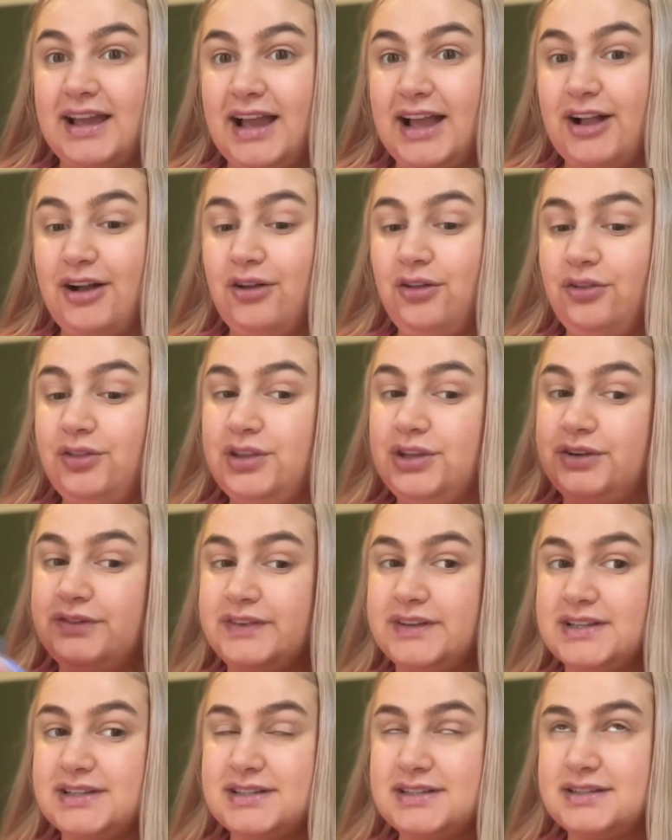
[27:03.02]
I got all the
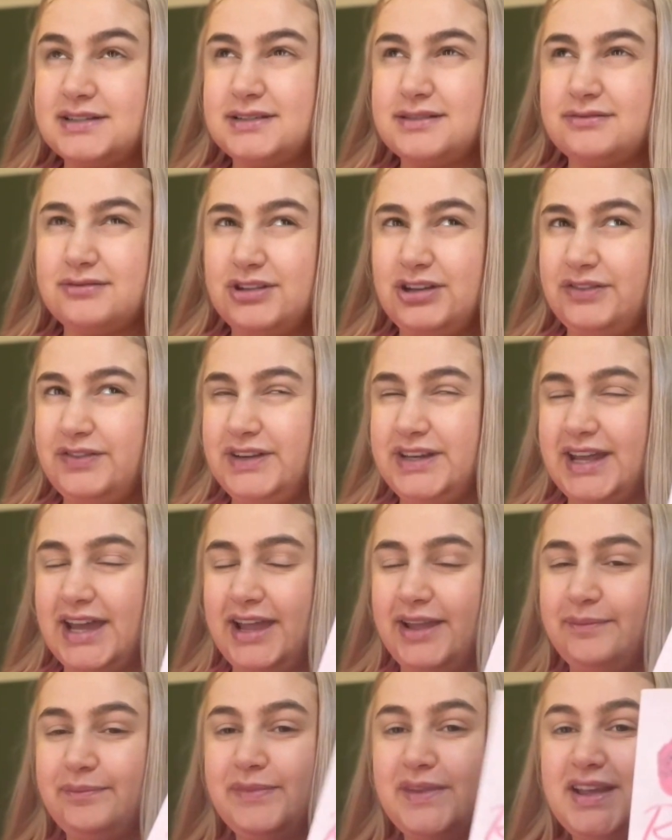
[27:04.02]
others the other
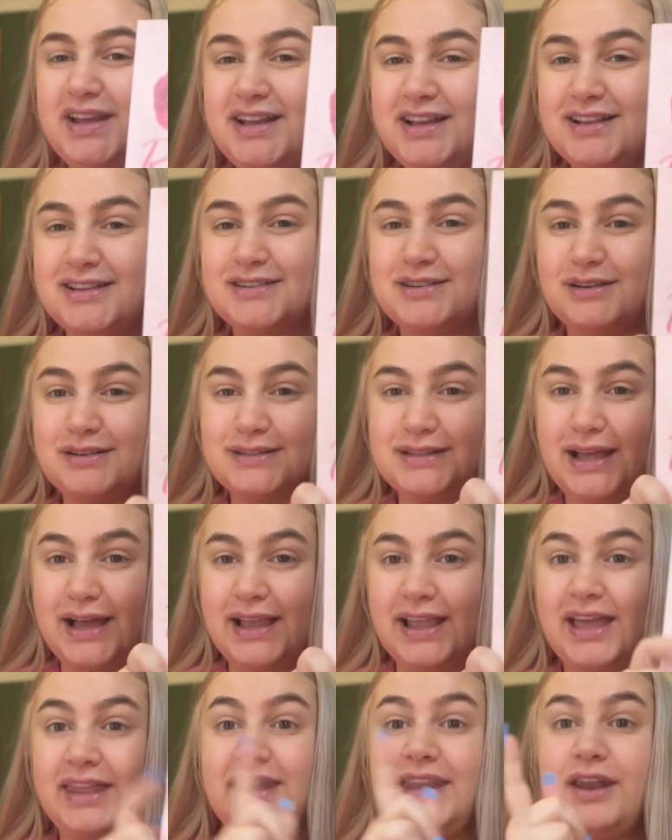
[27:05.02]
day. So I was
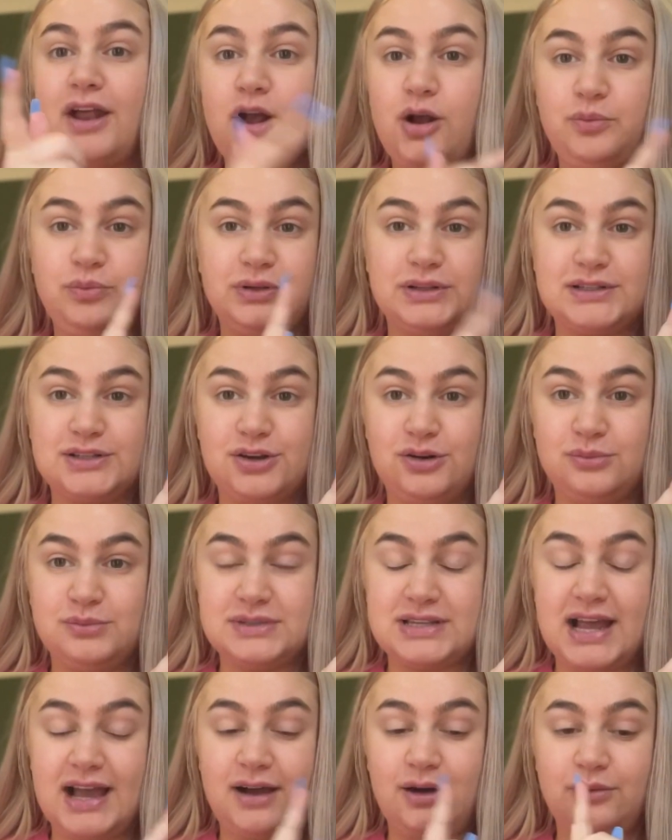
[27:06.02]
like, and then Hopeless
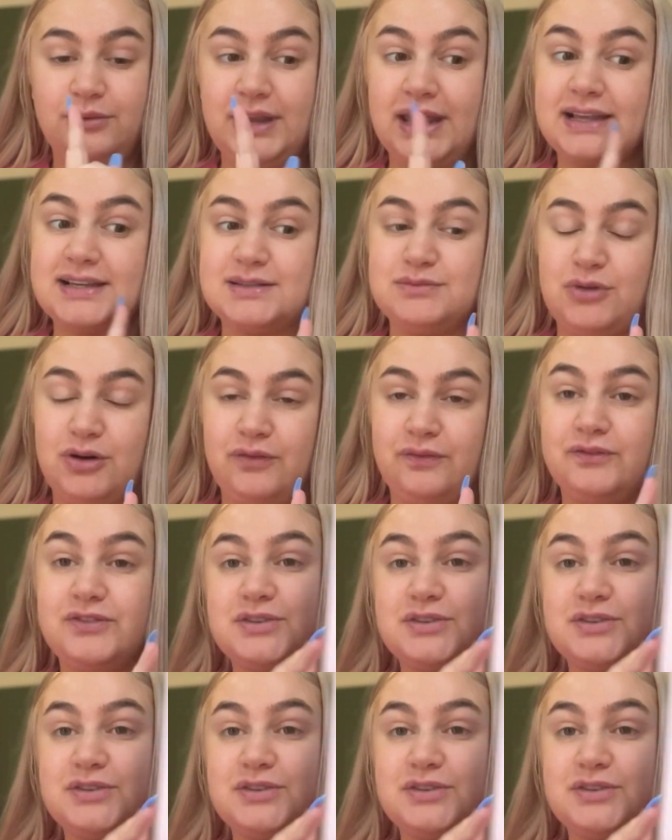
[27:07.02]
comes out next month.